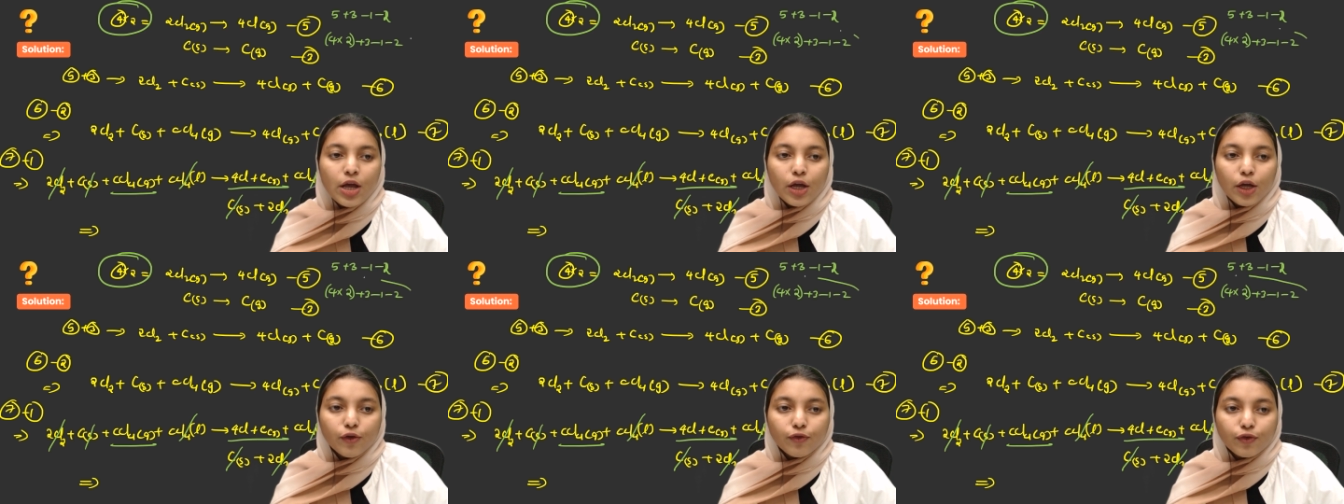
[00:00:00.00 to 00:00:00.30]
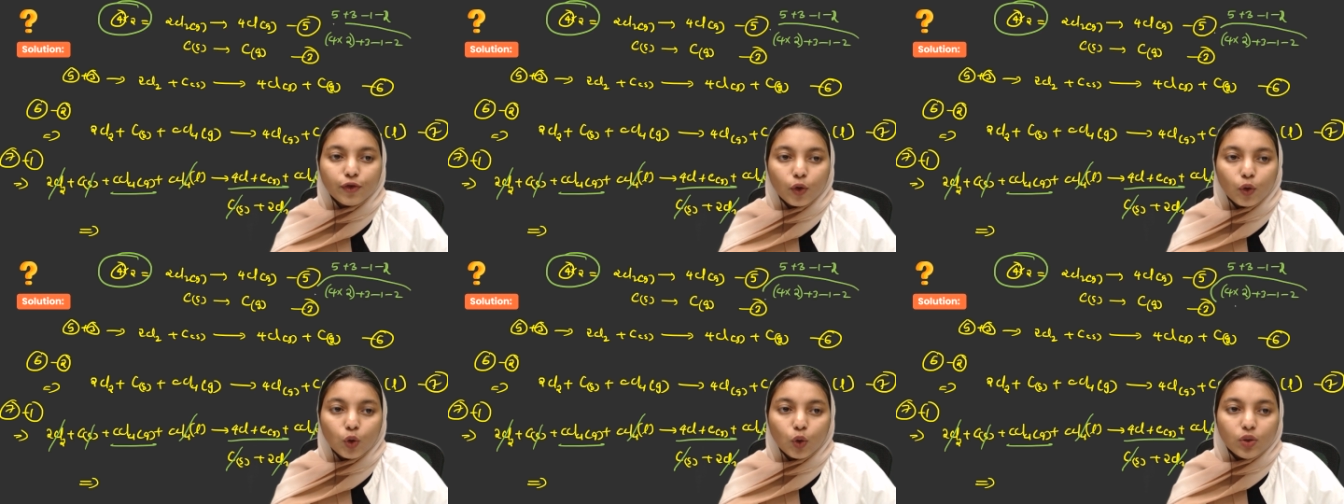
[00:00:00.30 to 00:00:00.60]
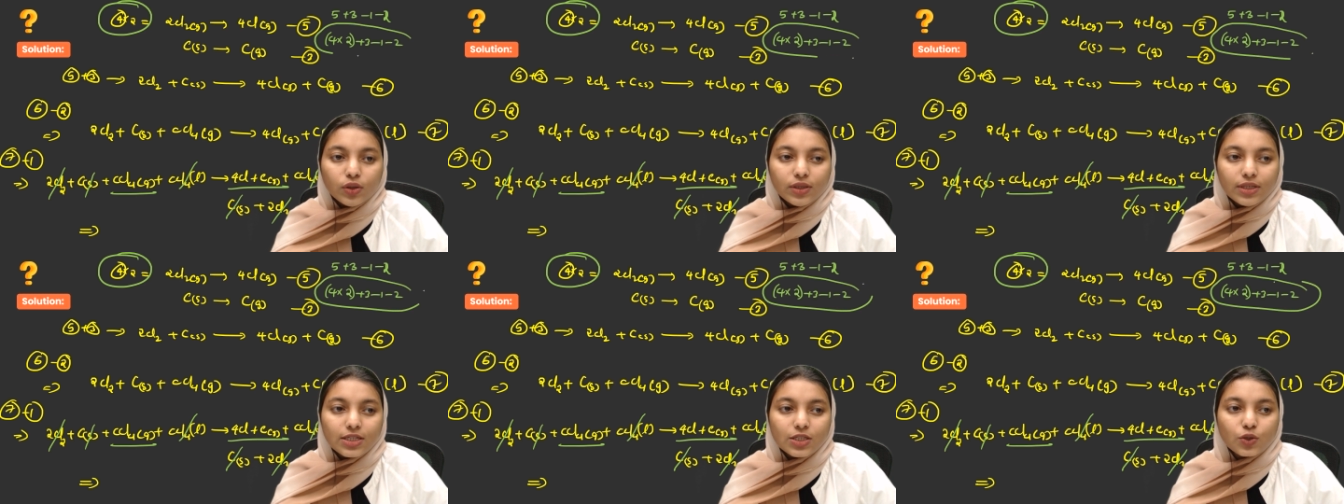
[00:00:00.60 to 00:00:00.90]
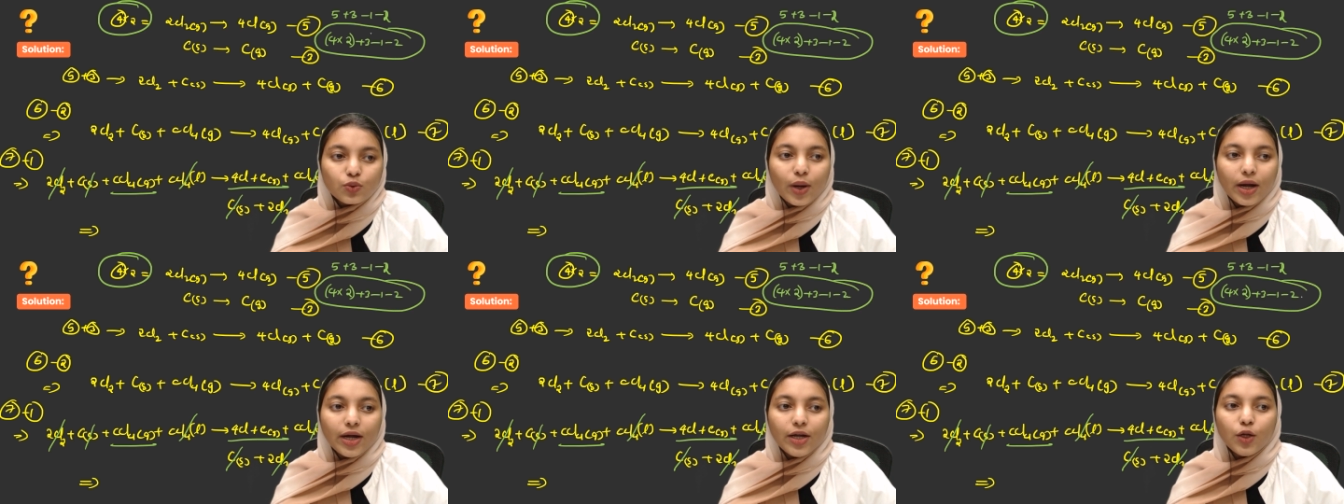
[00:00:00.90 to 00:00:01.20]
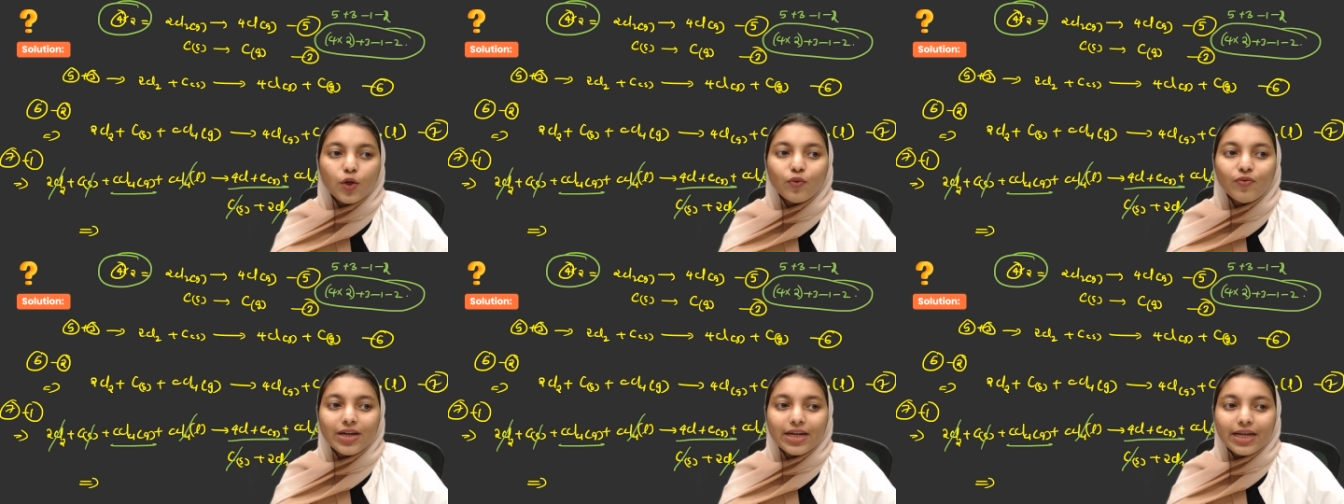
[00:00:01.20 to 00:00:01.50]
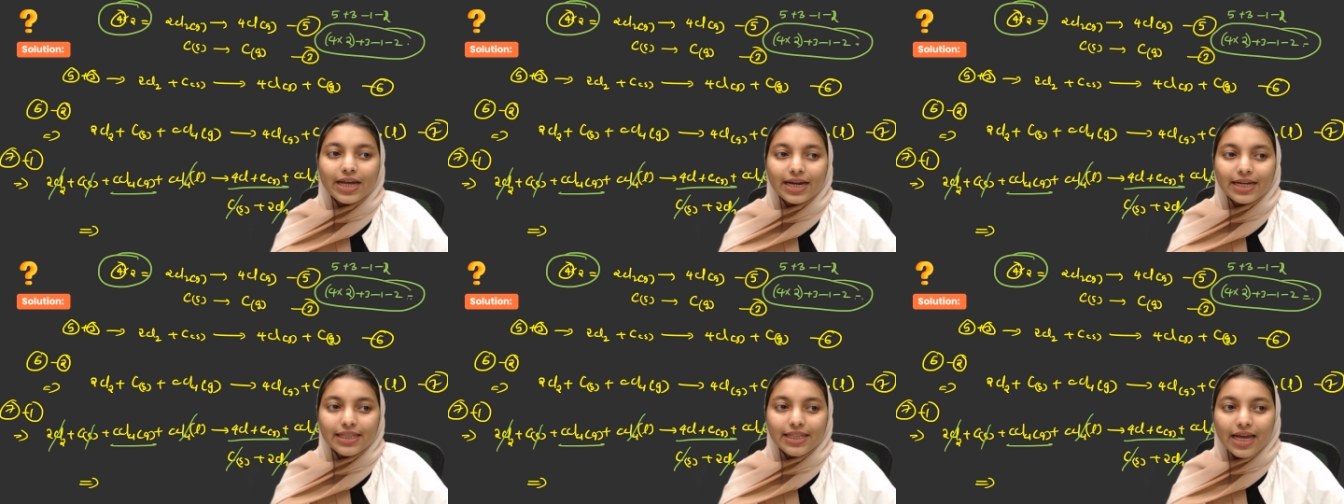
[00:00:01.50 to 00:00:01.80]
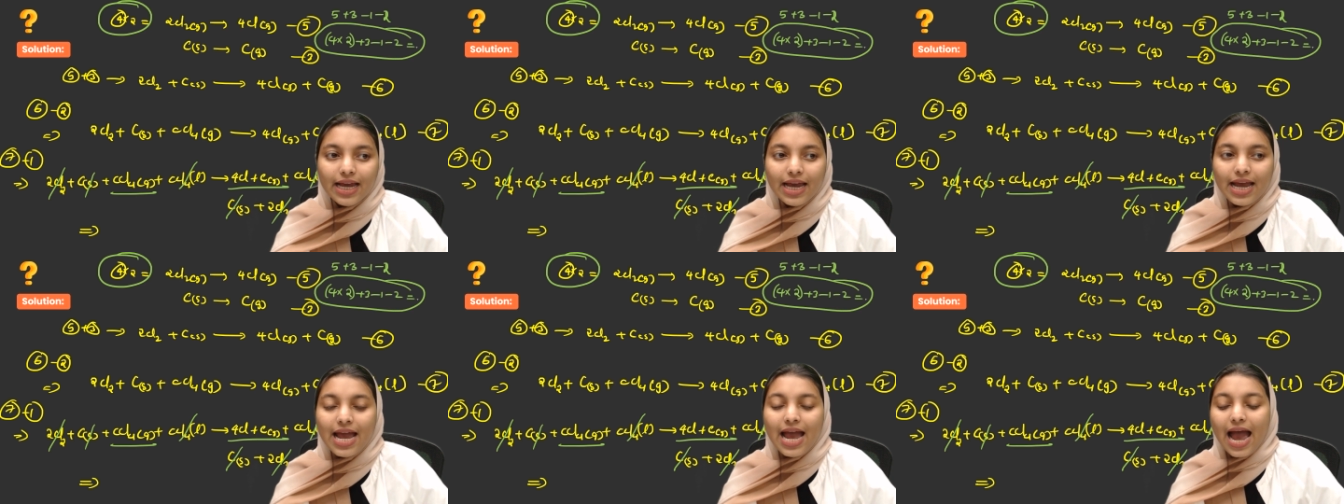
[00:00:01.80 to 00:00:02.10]
If you do this one, you will get
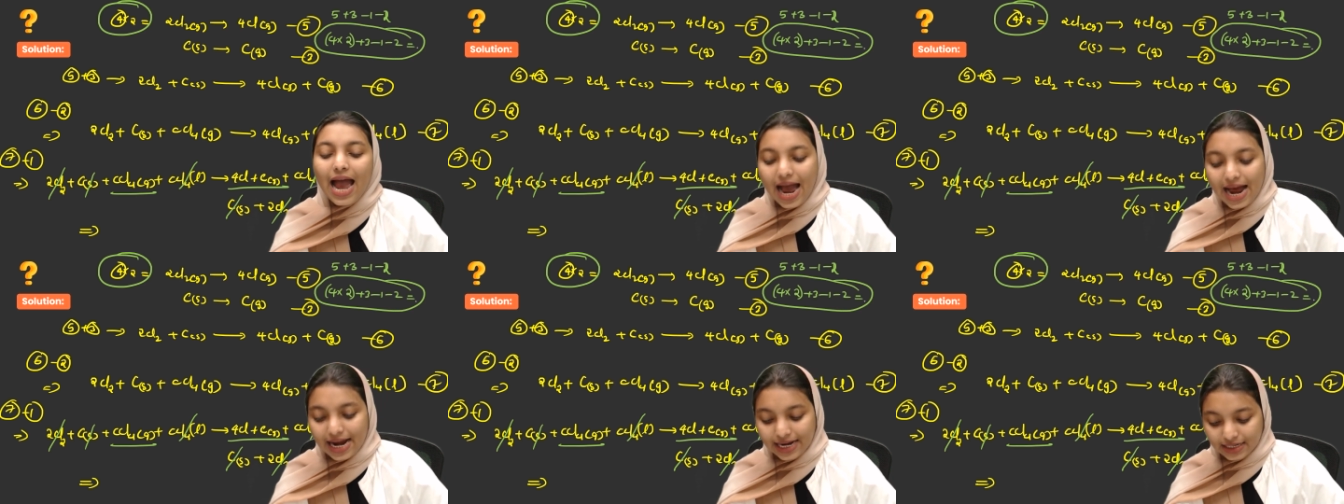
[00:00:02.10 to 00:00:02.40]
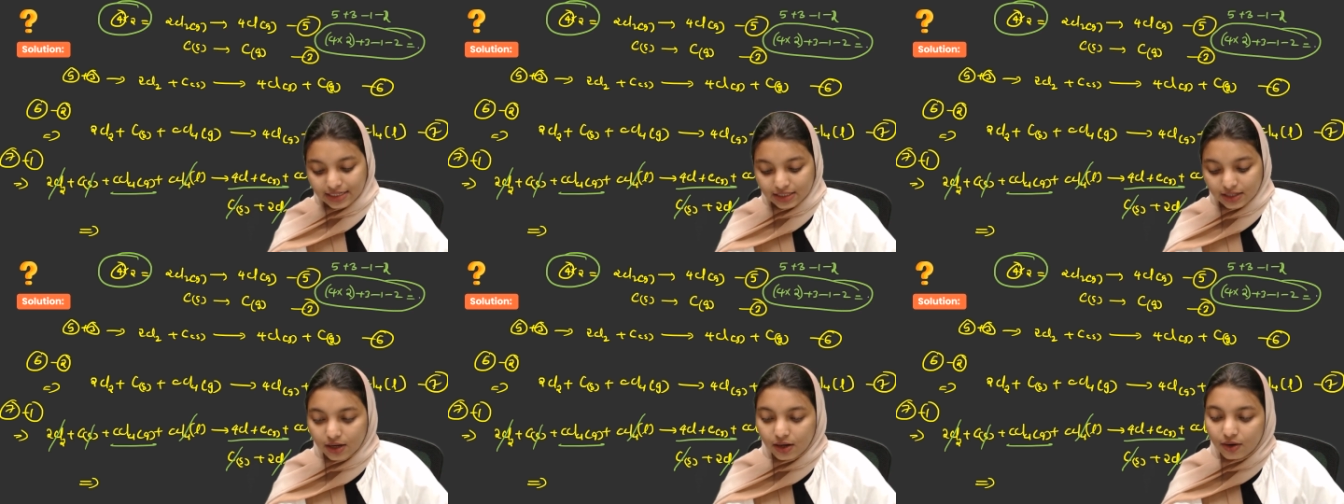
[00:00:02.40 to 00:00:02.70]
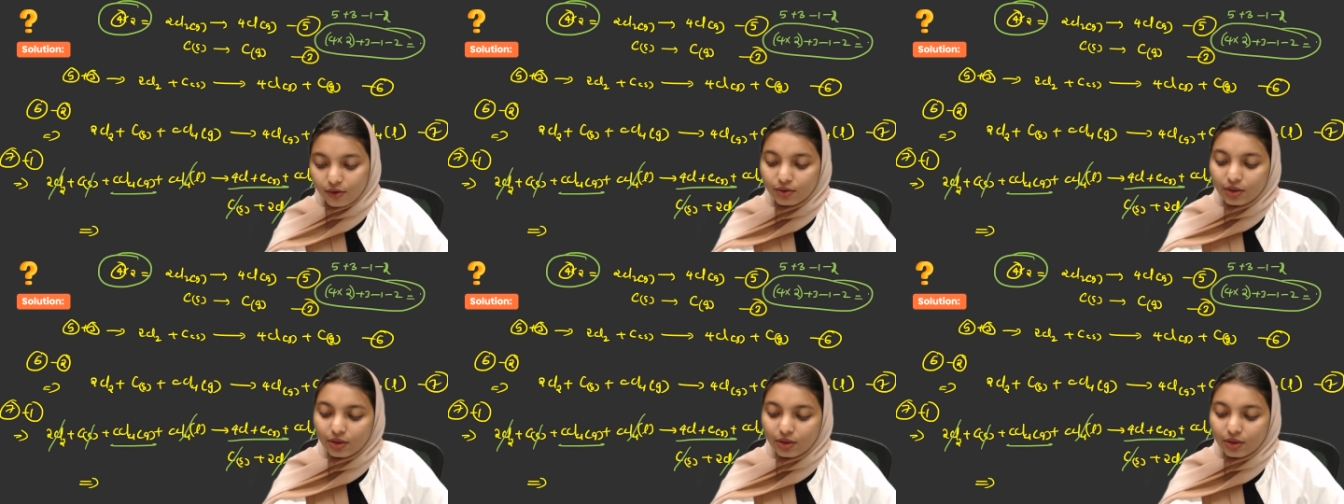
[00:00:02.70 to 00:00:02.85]
the answer.